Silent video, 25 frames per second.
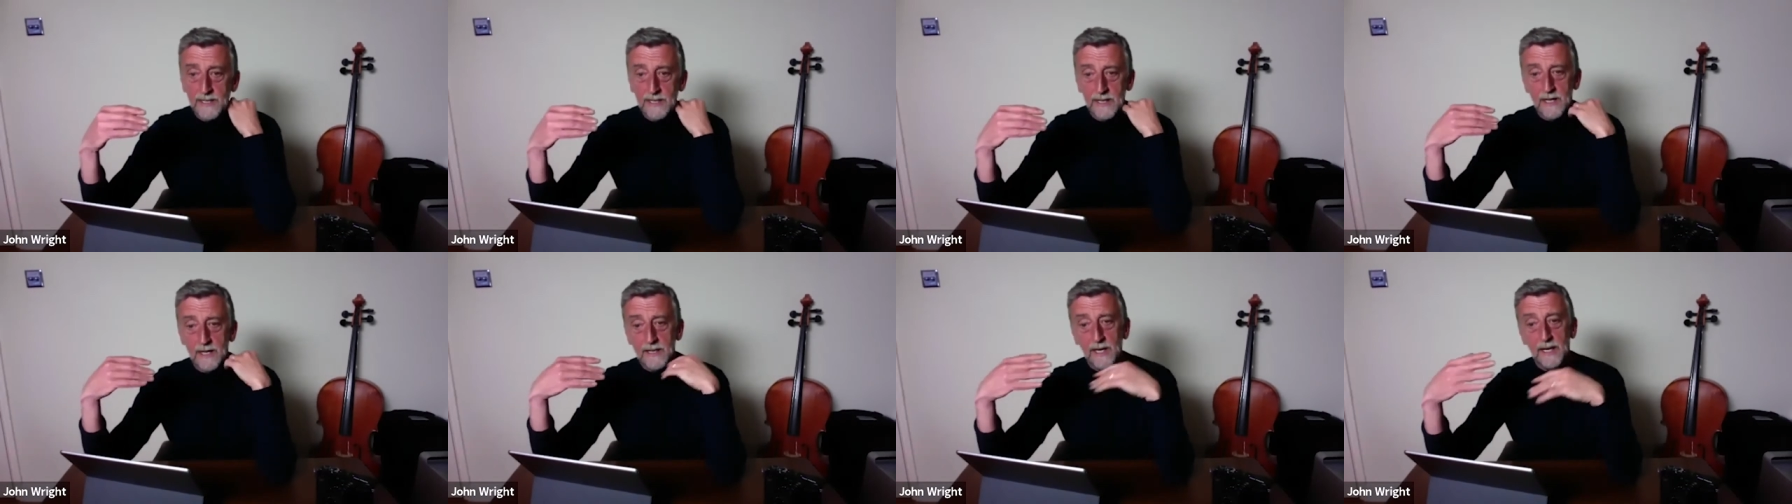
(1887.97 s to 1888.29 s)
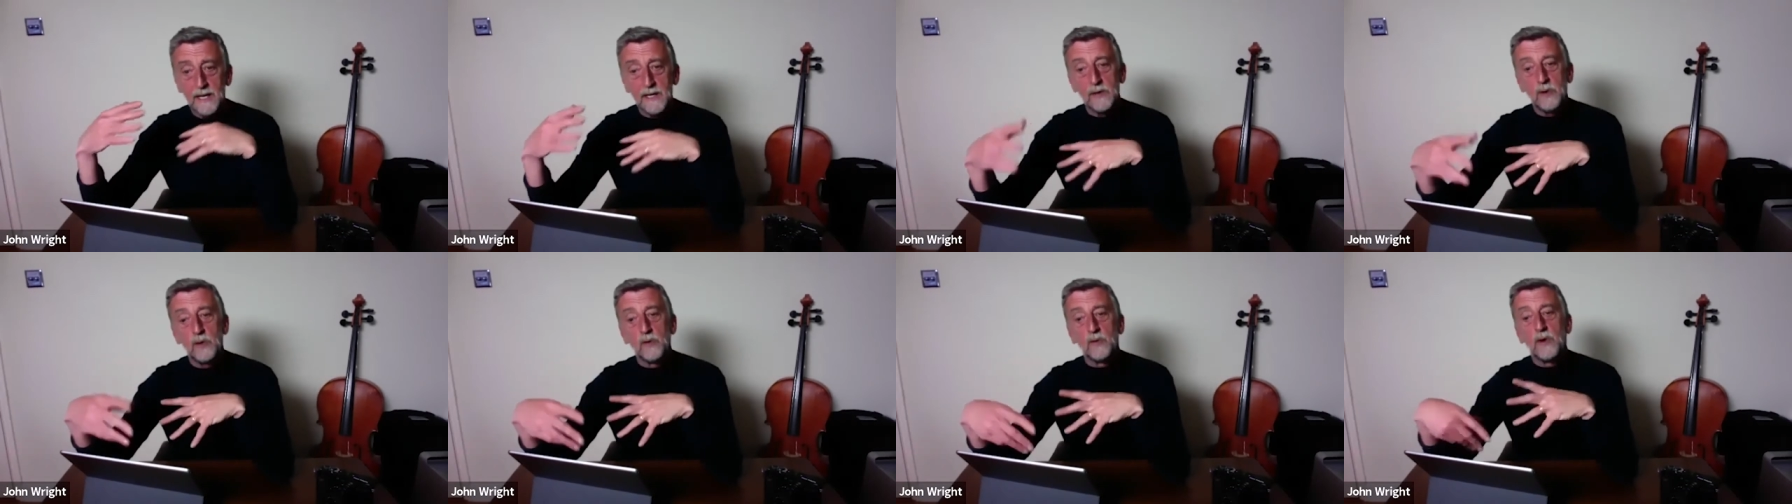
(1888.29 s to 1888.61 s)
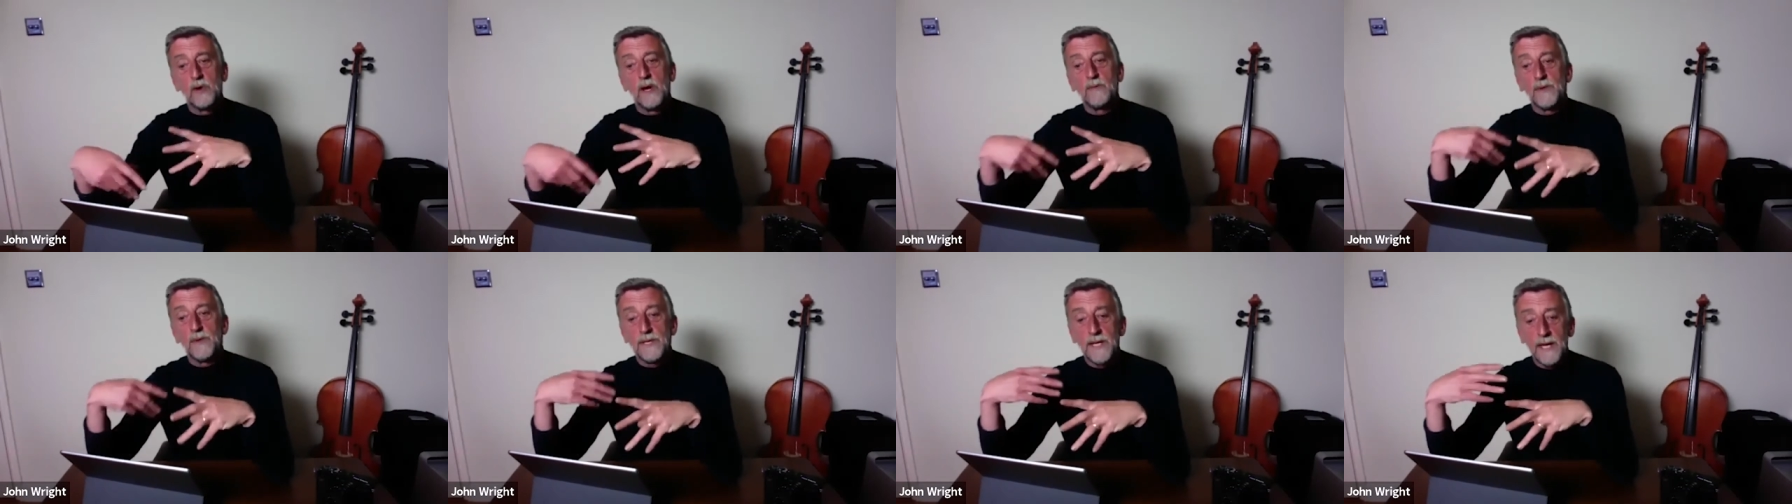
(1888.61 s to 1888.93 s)
and then you
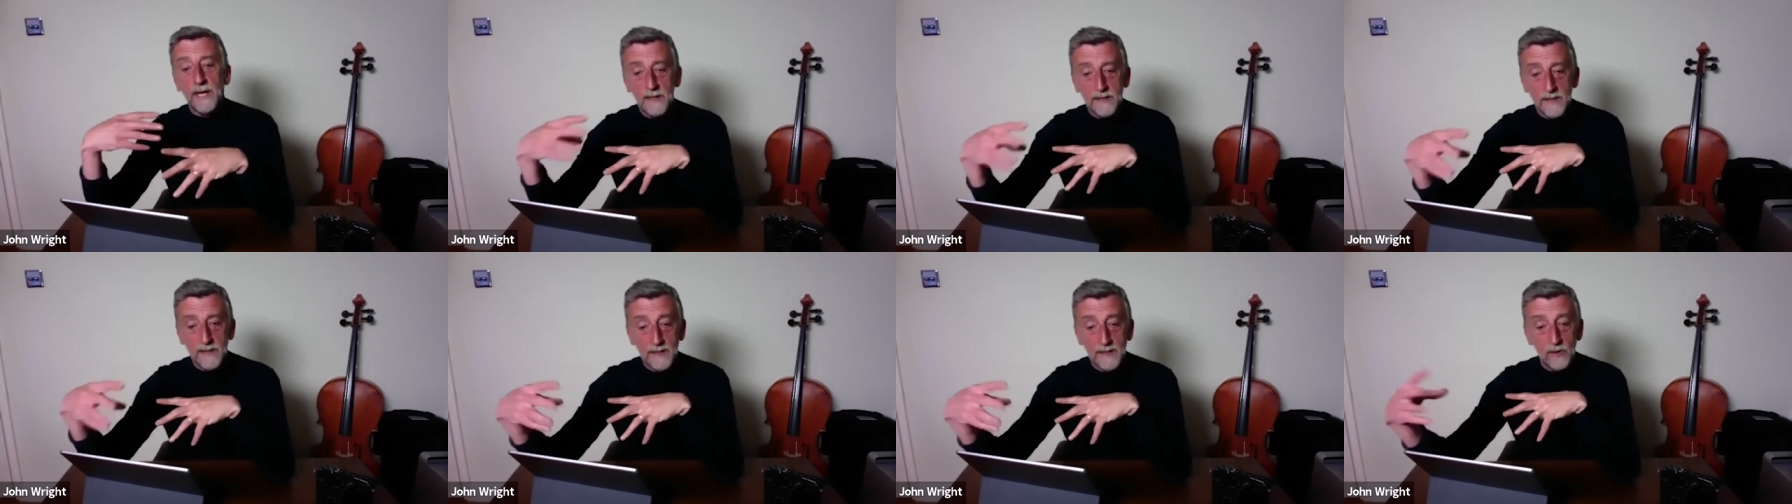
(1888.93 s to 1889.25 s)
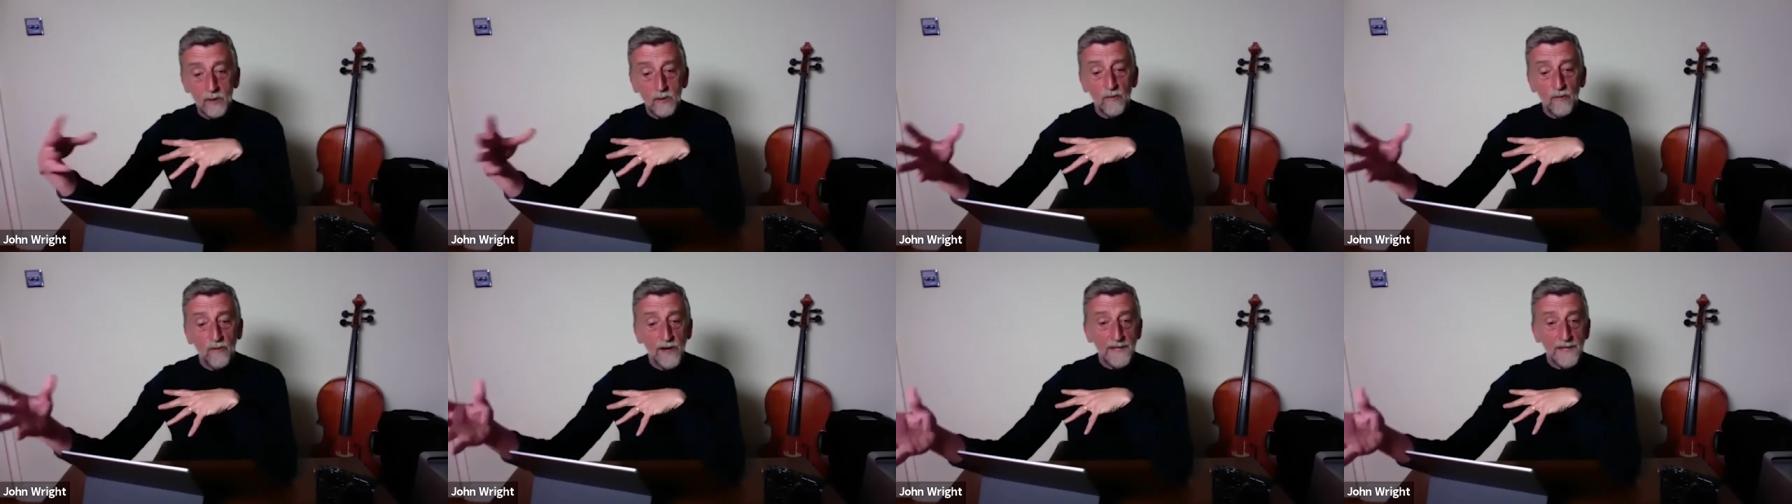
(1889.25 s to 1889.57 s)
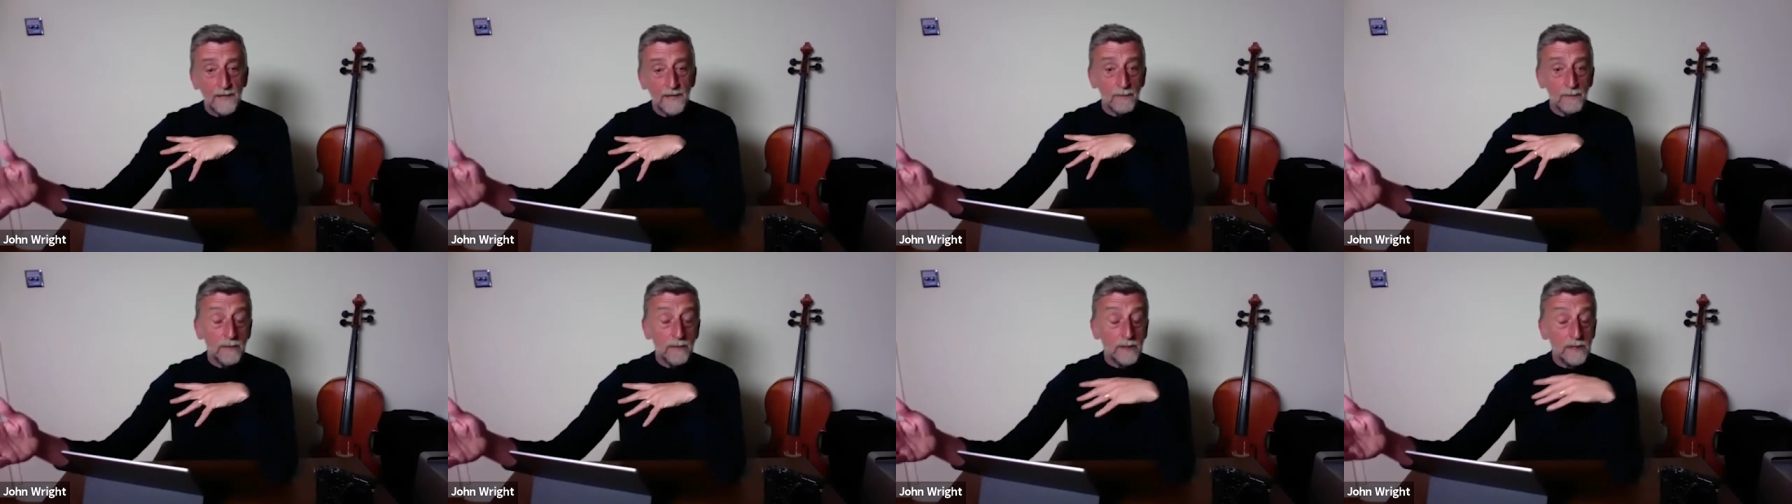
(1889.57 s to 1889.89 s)
reputate, then you find the
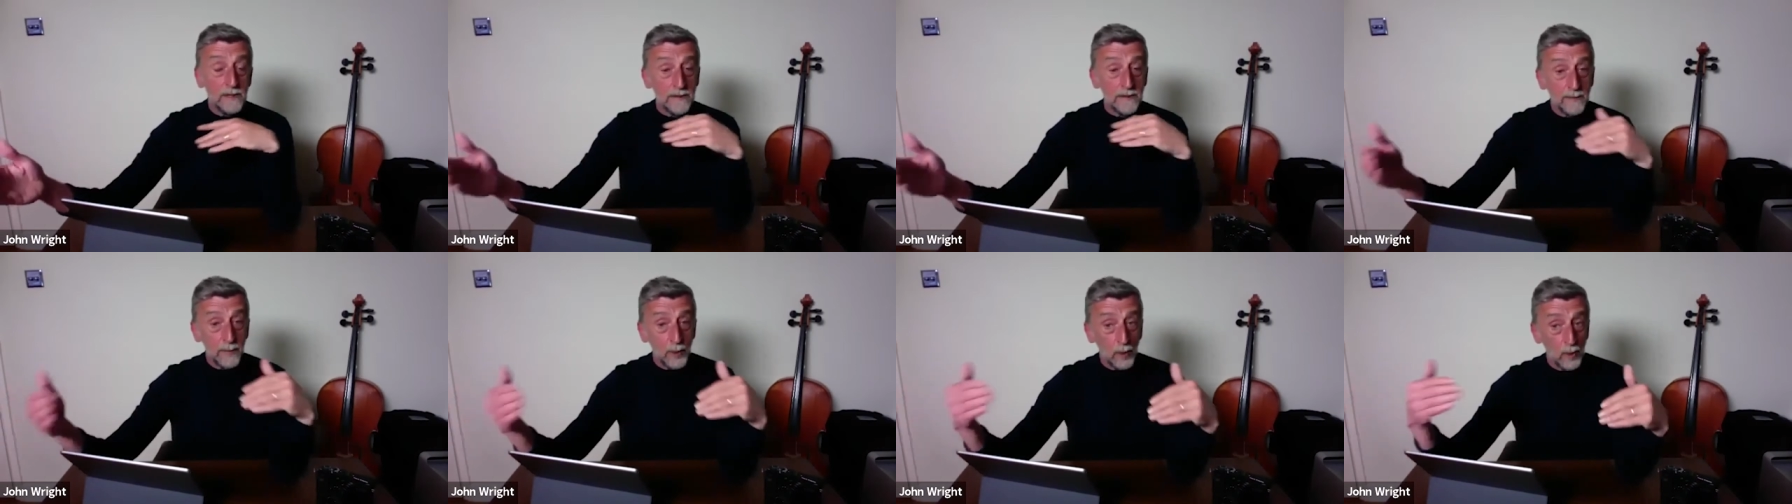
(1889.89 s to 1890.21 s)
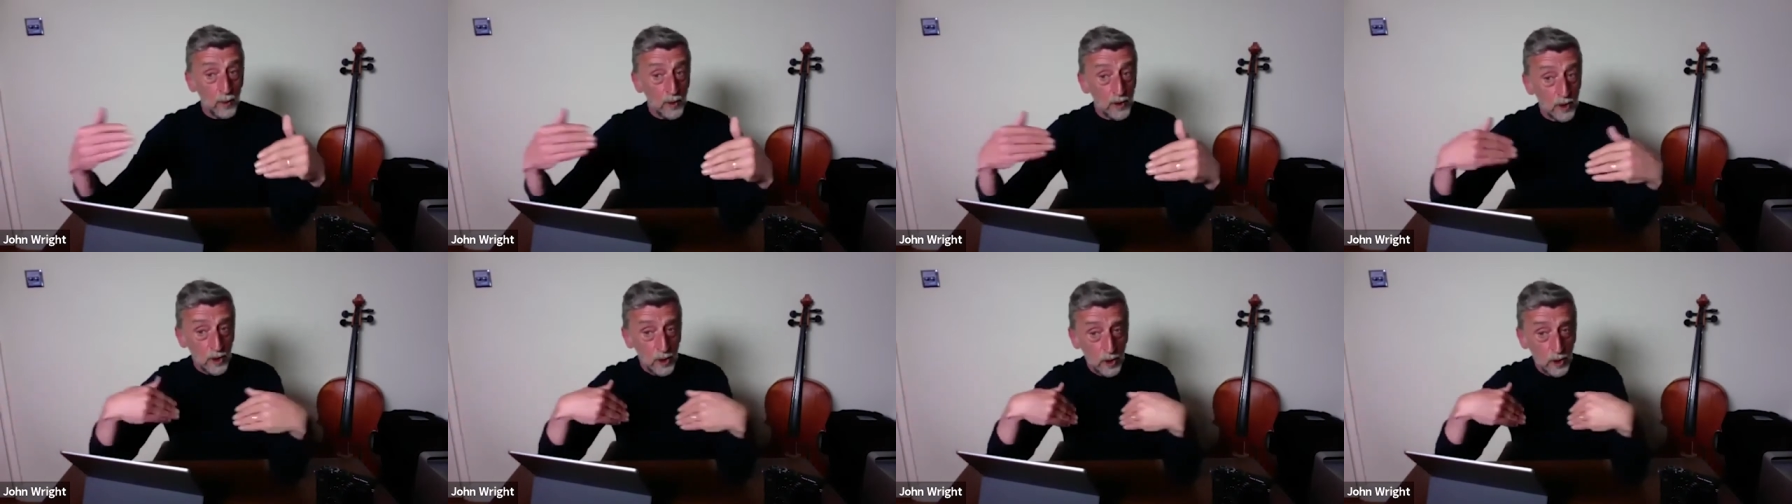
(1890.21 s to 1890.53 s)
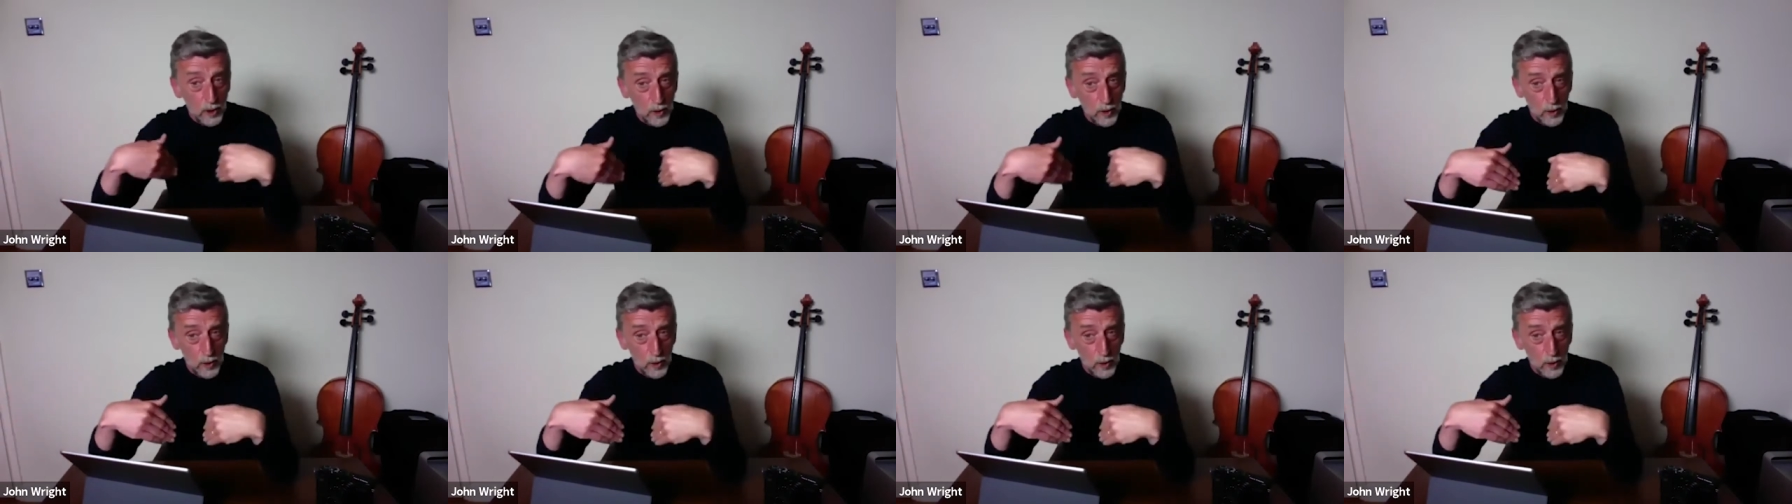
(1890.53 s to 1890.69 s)
people are approaching you.